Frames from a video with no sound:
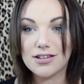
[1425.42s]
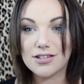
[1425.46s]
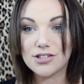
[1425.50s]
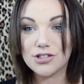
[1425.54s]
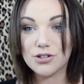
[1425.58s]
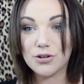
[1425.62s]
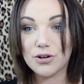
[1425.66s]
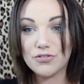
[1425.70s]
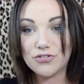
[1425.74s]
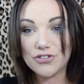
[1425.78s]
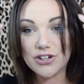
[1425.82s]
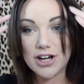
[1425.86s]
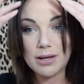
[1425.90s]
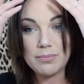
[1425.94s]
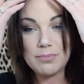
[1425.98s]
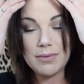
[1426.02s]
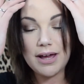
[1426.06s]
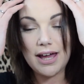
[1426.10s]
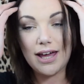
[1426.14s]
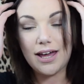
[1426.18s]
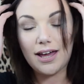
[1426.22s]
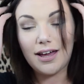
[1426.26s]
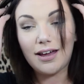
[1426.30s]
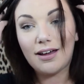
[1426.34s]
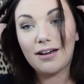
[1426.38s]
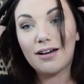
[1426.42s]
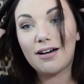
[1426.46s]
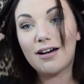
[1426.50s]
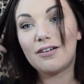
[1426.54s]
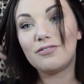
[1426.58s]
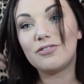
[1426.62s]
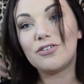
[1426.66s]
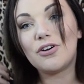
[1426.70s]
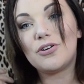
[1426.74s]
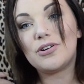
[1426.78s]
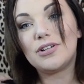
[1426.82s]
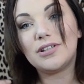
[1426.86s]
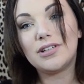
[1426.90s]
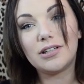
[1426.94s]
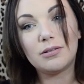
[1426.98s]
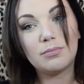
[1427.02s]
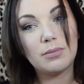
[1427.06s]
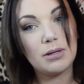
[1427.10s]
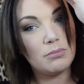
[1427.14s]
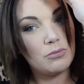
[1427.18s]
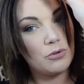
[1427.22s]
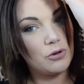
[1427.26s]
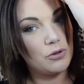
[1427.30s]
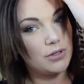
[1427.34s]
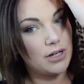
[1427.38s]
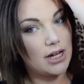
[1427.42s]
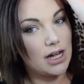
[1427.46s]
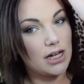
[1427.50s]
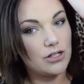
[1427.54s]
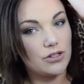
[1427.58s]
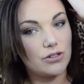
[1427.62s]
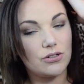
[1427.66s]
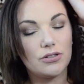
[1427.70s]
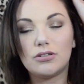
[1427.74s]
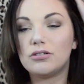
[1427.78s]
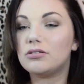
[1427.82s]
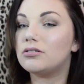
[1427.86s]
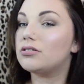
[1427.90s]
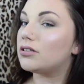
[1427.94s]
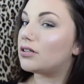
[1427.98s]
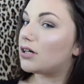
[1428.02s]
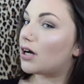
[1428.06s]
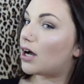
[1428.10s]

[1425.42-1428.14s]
So I've dried my hair, I've gone a little bit more natural.